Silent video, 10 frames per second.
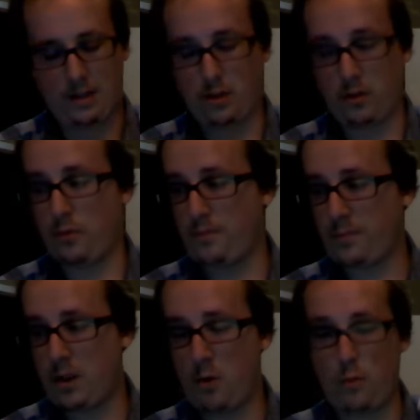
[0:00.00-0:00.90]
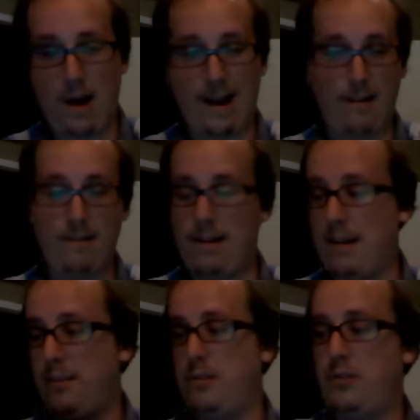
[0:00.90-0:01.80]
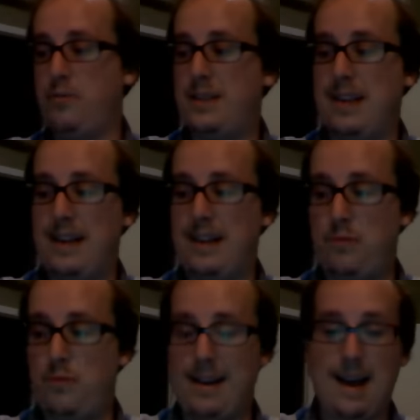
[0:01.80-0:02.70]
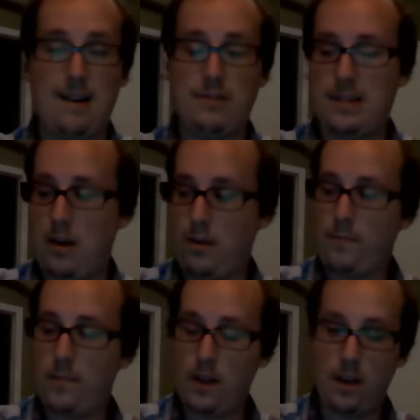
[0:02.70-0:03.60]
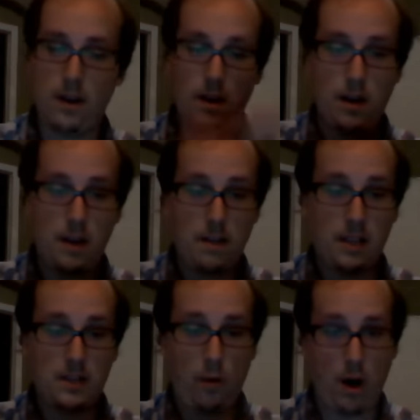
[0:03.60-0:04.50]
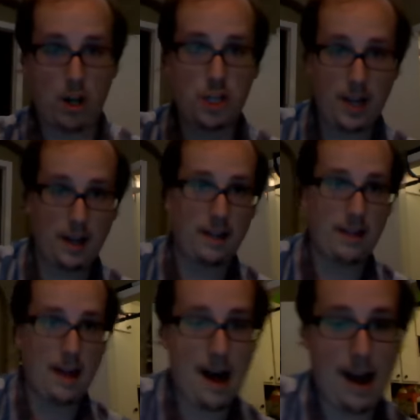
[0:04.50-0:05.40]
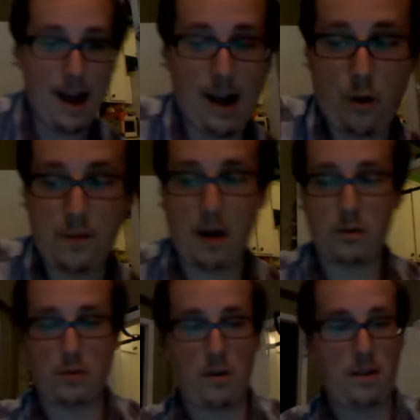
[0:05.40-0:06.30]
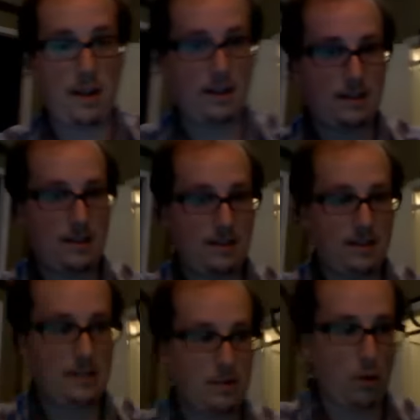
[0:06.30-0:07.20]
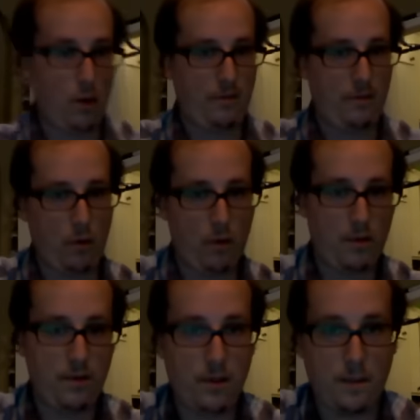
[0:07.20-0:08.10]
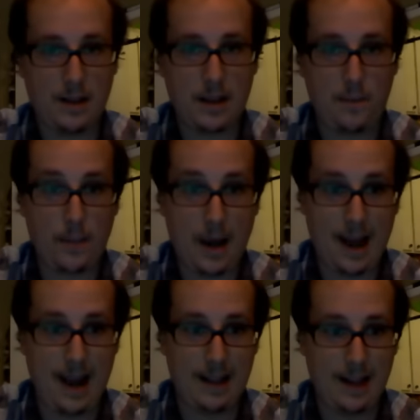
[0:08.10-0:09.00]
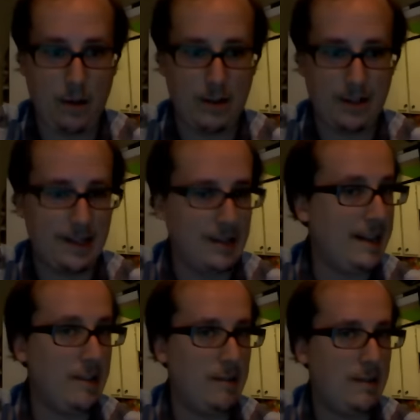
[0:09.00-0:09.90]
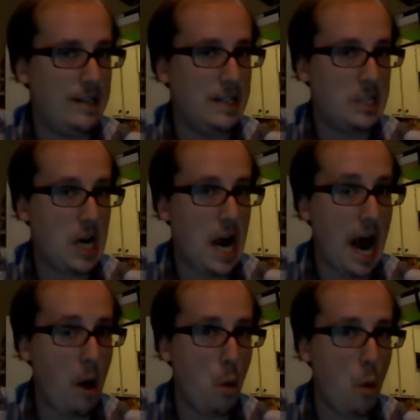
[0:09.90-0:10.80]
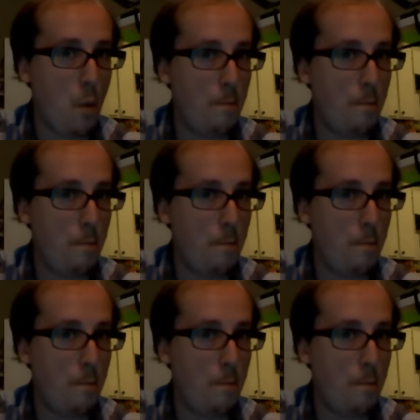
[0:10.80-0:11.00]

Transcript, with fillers: to record on YouTube as I do right now. So thanks for watching. I hope that was worth it. Sorry for the mess up, and I will see you later. Ciao.